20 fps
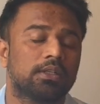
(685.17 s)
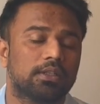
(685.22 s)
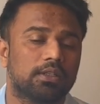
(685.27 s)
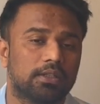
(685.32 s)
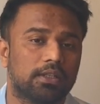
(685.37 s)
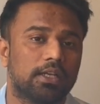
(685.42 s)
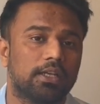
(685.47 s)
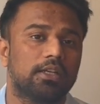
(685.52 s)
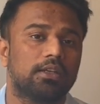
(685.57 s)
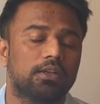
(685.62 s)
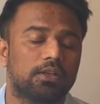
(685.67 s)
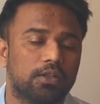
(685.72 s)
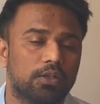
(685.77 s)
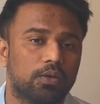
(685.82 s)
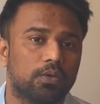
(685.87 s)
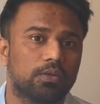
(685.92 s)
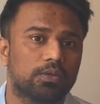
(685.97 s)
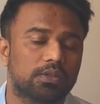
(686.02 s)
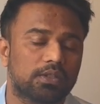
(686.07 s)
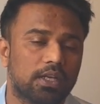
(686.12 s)
then
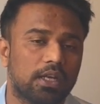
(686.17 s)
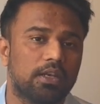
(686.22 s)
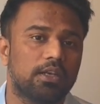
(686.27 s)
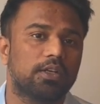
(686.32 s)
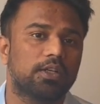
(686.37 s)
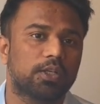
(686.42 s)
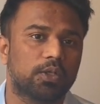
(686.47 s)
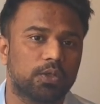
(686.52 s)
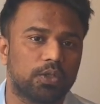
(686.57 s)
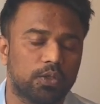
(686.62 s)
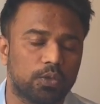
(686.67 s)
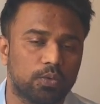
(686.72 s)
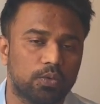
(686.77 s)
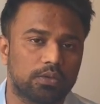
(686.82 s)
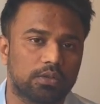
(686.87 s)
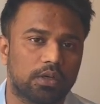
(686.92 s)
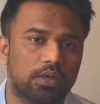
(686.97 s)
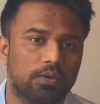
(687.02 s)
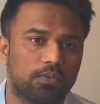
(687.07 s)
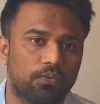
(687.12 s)
you still need to use
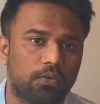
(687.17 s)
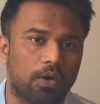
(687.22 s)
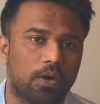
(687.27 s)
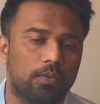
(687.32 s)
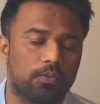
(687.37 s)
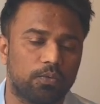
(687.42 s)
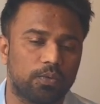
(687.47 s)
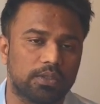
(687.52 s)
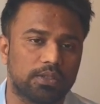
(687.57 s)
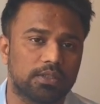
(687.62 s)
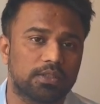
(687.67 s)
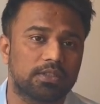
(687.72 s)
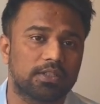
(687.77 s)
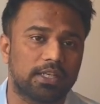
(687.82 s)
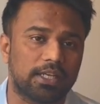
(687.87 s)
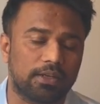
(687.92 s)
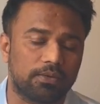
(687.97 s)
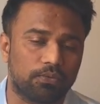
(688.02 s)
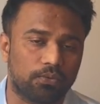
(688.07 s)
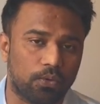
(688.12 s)
a form which is
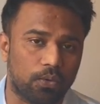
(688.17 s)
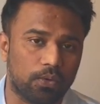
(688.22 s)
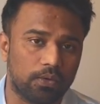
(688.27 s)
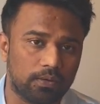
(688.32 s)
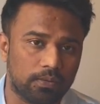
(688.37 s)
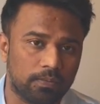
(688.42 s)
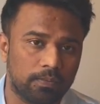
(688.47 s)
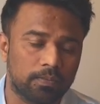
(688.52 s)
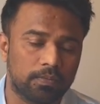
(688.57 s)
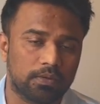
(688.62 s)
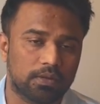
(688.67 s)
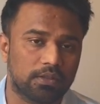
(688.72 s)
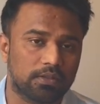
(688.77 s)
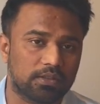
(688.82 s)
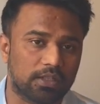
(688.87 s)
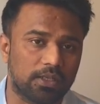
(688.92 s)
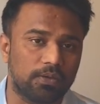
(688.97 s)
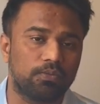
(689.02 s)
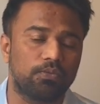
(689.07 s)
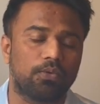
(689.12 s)
K4, the
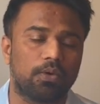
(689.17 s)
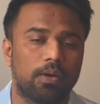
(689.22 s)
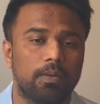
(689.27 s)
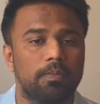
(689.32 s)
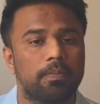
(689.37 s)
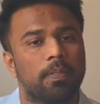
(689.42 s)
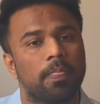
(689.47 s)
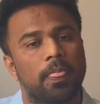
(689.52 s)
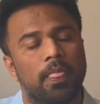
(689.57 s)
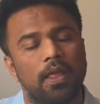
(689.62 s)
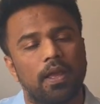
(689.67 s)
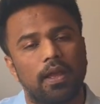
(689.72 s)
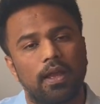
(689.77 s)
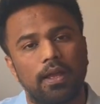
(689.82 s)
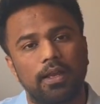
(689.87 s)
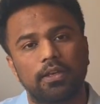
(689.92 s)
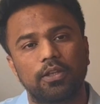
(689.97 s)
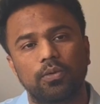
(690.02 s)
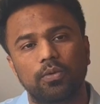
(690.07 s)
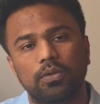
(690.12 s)
same form,
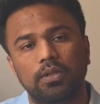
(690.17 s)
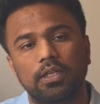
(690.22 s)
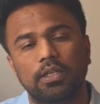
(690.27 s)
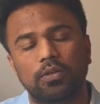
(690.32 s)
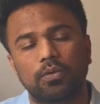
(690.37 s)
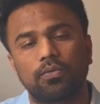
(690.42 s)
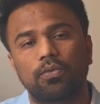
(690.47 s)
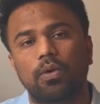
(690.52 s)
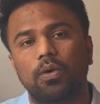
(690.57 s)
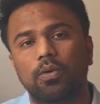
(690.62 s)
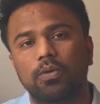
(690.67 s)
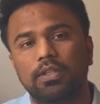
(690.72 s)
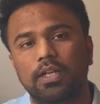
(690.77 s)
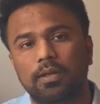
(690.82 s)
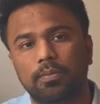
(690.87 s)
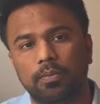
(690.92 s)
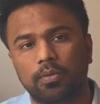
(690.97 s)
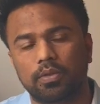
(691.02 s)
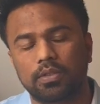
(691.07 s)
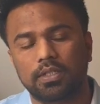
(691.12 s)
and you need to follow
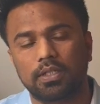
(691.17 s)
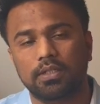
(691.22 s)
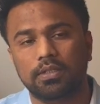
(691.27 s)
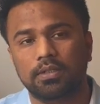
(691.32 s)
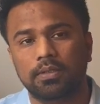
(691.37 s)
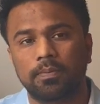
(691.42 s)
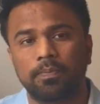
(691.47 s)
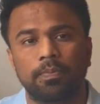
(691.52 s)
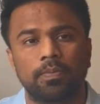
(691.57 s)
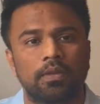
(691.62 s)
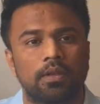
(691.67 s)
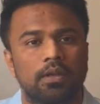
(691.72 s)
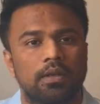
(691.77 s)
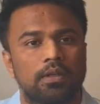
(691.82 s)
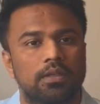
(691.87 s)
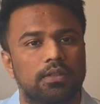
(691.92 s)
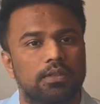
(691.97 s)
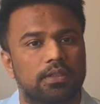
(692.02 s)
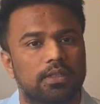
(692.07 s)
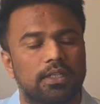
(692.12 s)
that process.
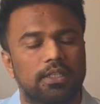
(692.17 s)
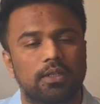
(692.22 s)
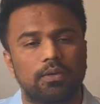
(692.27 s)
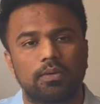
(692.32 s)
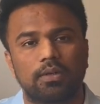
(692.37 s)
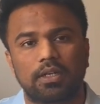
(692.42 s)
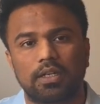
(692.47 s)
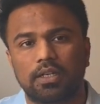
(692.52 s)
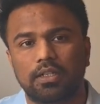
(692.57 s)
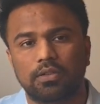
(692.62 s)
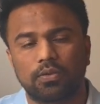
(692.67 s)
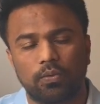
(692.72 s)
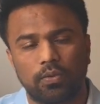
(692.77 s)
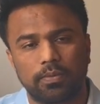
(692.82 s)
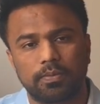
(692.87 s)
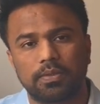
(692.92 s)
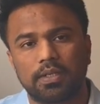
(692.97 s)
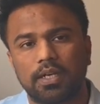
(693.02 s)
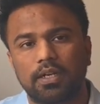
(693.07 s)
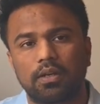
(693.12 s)
Skatteverket
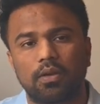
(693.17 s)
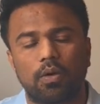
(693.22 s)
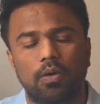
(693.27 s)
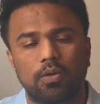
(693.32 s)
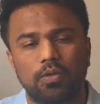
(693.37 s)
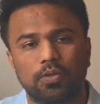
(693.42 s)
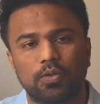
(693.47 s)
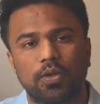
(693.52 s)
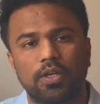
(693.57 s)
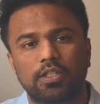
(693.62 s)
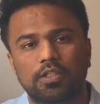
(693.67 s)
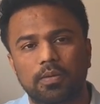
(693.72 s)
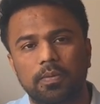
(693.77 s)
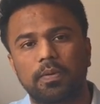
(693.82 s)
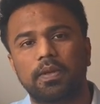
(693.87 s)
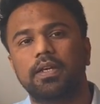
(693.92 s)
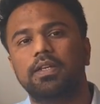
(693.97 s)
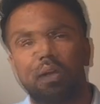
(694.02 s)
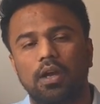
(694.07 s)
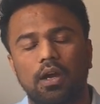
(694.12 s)
website also
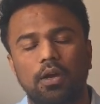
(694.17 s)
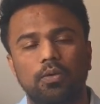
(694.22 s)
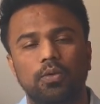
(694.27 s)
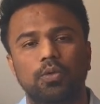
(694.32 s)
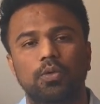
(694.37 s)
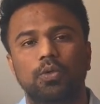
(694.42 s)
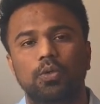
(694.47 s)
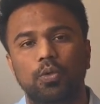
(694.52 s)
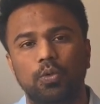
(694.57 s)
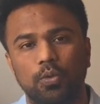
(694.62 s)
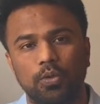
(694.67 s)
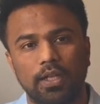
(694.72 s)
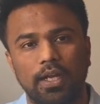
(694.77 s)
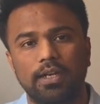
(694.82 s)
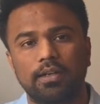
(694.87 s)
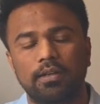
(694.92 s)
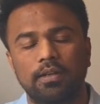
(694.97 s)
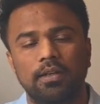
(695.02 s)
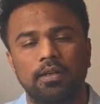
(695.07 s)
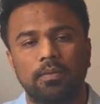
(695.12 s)
explains how to do
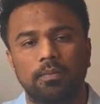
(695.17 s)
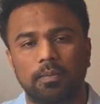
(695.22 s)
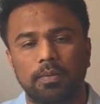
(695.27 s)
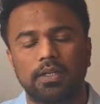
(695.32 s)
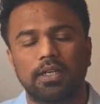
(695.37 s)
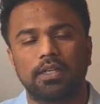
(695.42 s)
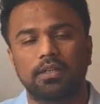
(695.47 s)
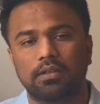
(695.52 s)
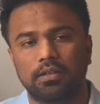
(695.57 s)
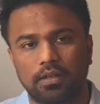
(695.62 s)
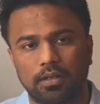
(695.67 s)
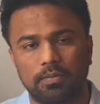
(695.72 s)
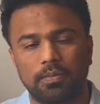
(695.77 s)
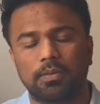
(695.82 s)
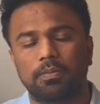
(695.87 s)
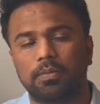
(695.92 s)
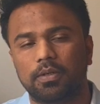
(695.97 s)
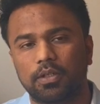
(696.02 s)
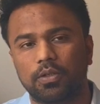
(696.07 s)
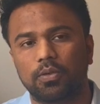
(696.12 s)
that, but then
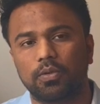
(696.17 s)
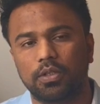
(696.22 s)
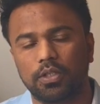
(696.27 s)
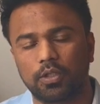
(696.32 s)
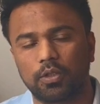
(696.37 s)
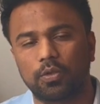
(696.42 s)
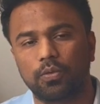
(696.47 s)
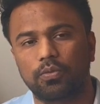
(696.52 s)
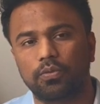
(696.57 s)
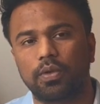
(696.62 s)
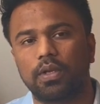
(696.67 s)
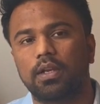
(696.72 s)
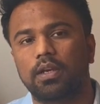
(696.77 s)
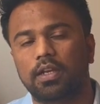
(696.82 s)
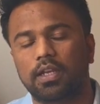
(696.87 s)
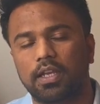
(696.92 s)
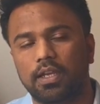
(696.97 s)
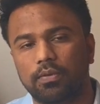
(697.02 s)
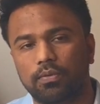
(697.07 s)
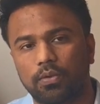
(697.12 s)
remember you need to fill a
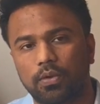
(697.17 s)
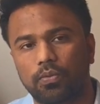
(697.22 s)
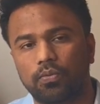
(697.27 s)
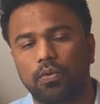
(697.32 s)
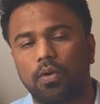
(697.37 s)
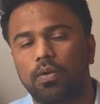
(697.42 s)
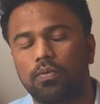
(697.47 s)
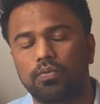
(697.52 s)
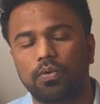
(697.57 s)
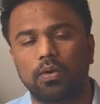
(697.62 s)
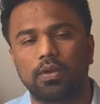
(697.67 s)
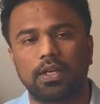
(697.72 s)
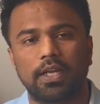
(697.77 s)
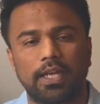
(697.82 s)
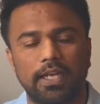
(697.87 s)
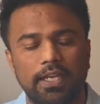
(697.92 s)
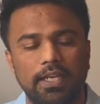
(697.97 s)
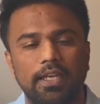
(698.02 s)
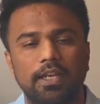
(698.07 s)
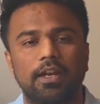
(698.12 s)
K4 form for
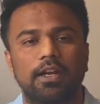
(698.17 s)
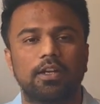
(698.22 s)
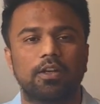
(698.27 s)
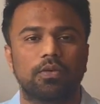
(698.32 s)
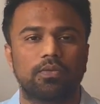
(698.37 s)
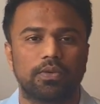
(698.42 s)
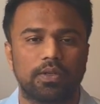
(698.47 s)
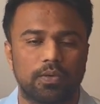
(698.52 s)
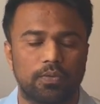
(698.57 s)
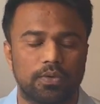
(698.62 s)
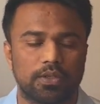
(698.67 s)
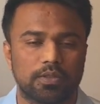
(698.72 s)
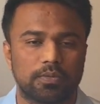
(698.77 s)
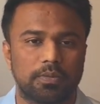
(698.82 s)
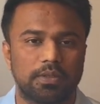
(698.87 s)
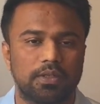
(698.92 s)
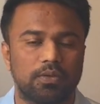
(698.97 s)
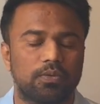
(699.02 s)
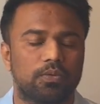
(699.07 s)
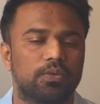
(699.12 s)
any kind of
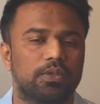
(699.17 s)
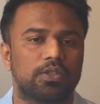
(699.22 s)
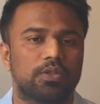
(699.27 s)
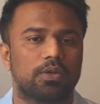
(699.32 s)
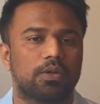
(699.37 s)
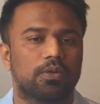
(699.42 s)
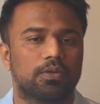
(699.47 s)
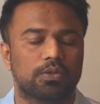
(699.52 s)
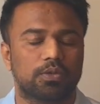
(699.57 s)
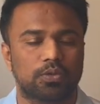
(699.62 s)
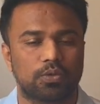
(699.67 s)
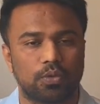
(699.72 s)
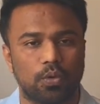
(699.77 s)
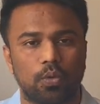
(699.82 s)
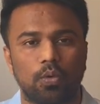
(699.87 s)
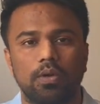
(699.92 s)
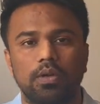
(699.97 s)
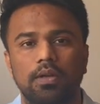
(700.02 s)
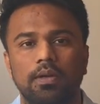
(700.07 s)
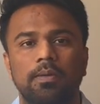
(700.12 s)
investment which you have
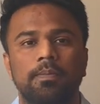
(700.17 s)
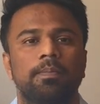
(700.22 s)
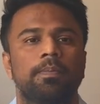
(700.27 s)
sold